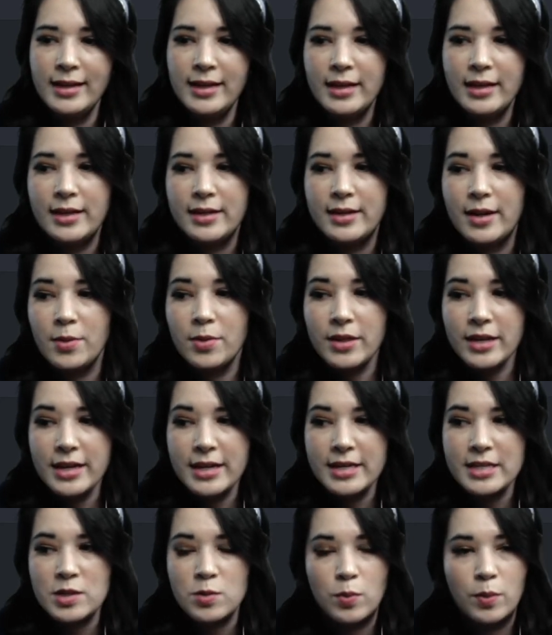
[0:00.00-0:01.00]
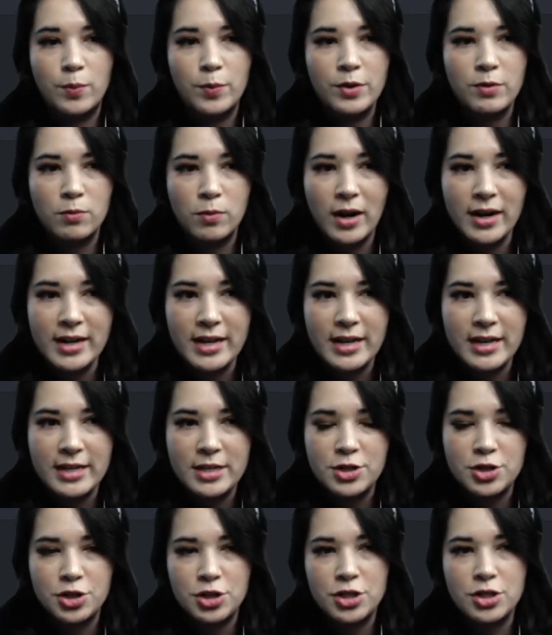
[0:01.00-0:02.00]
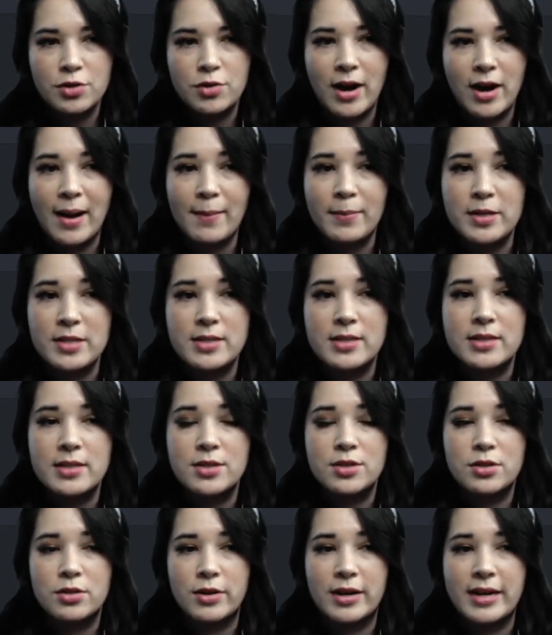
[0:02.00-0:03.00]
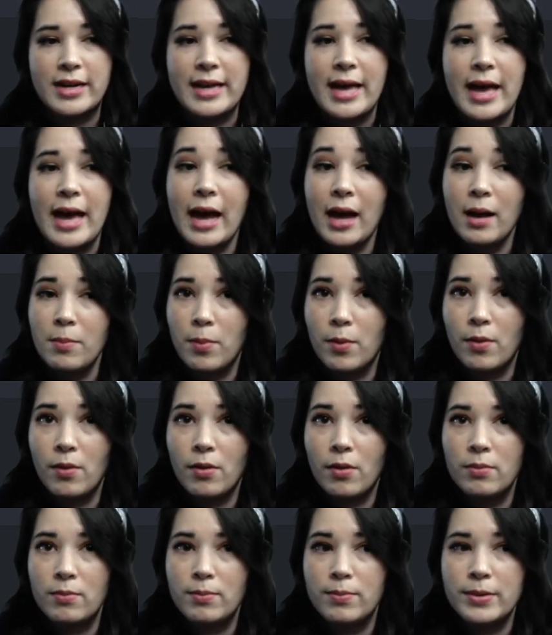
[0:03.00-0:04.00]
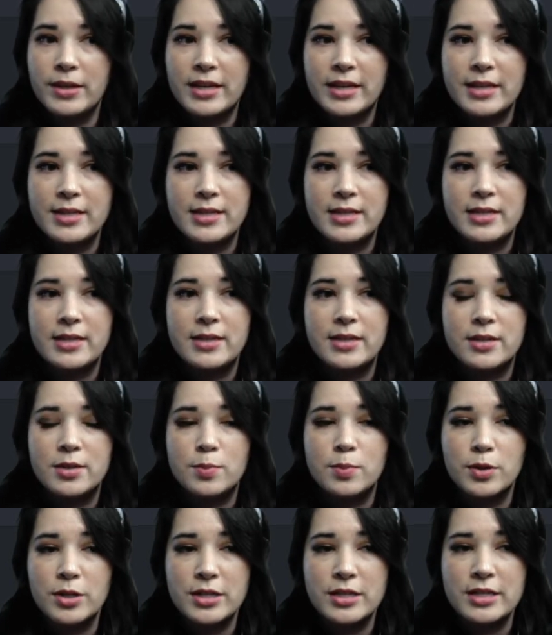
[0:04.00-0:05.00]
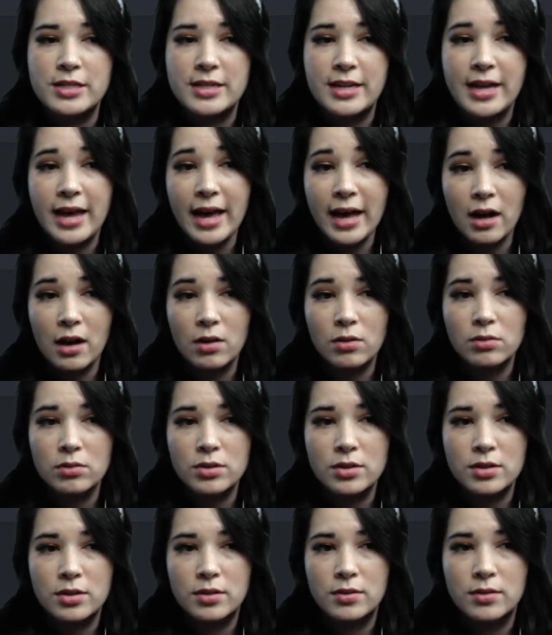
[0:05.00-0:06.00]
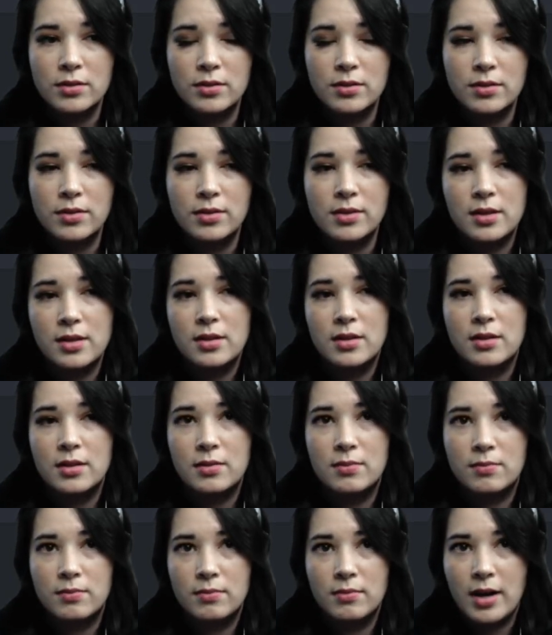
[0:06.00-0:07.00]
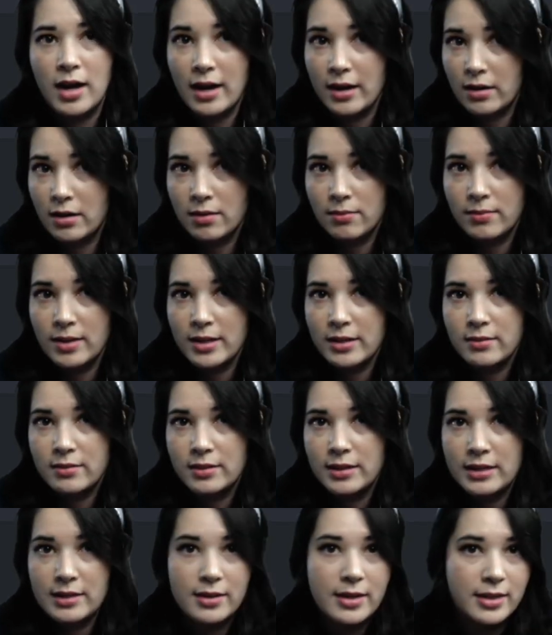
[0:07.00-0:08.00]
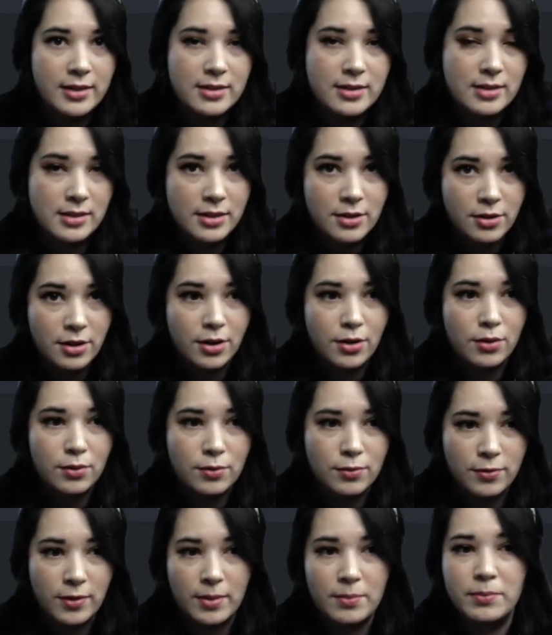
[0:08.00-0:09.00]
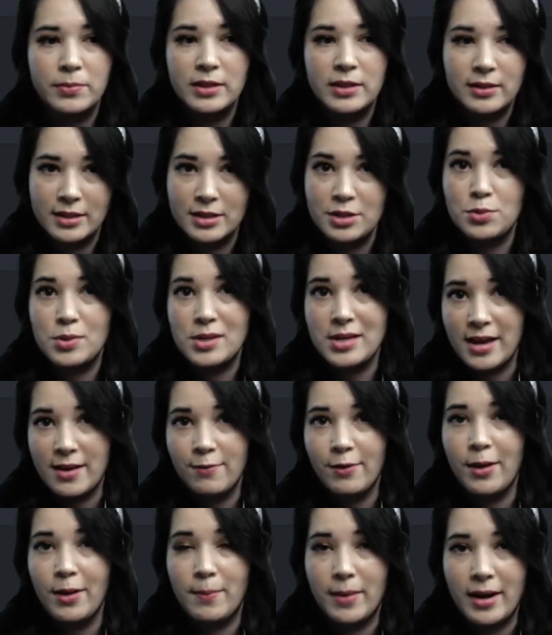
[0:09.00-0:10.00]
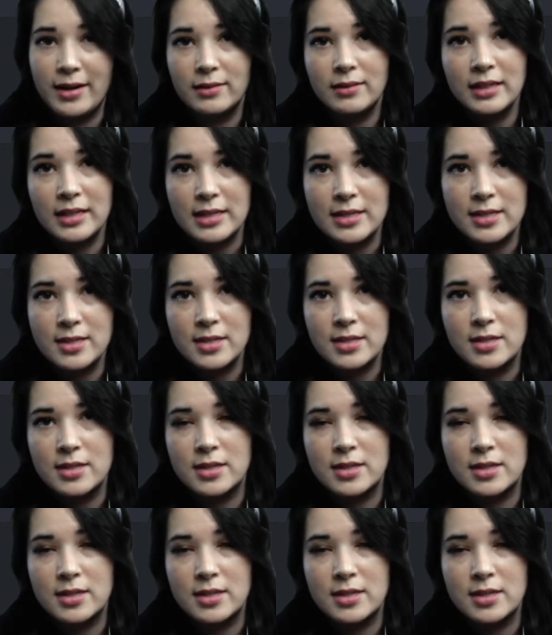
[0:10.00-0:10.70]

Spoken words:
Now this, when we run it, should grab us the string apple because it is printing out the item at index 0 from the list we gave it, my list.